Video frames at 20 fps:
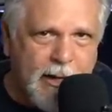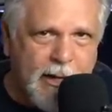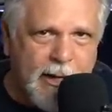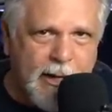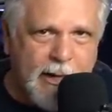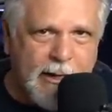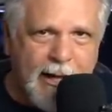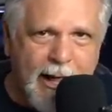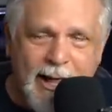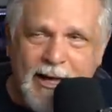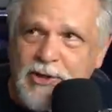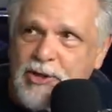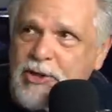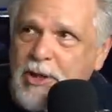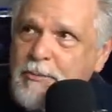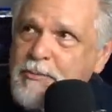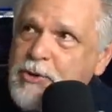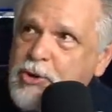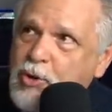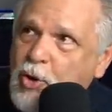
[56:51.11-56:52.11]
It has
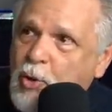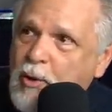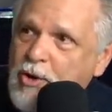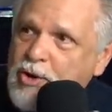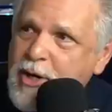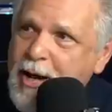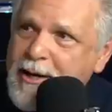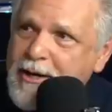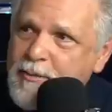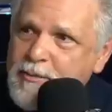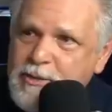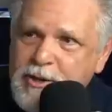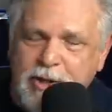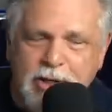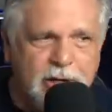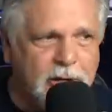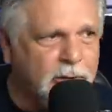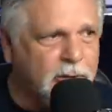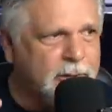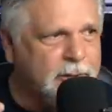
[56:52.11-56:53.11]
some storage items in
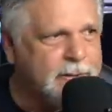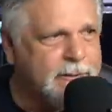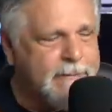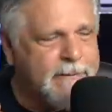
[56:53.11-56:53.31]
here